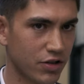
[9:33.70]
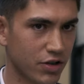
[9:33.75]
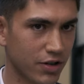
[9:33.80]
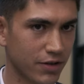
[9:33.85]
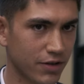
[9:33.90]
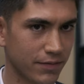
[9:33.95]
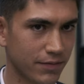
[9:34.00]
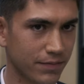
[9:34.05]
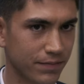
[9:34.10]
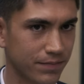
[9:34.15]
her
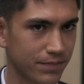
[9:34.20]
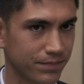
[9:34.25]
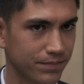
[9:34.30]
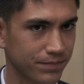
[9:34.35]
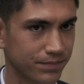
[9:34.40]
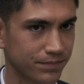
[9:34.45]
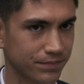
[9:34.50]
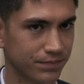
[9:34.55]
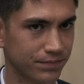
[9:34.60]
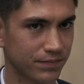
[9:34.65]
concern
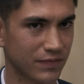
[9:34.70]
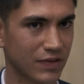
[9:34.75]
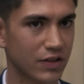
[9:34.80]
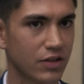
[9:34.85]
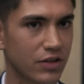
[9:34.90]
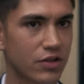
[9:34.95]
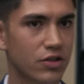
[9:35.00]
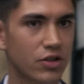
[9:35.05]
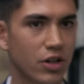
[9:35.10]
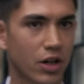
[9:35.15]
for
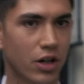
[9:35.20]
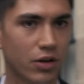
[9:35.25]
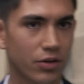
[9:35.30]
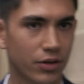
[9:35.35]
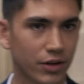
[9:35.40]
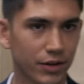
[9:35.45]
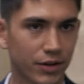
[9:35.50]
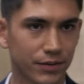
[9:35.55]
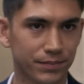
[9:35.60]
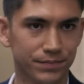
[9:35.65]
exploitation,
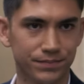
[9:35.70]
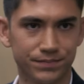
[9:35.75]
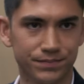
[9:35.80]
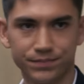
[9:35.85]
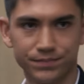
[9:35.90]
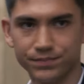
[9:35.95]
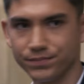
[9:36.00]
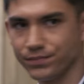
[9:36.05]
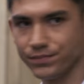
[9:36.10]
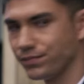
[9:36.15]
William
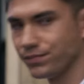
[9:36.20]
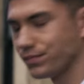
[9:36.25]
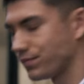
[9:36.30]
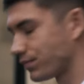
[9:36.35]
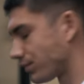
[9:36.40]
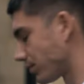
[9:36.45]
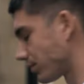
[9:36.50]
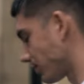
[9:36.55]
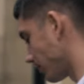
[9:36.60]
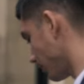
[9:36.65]
ends their
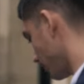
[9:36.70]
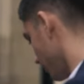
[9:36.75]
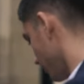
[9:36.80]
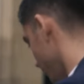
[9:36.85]
relationship and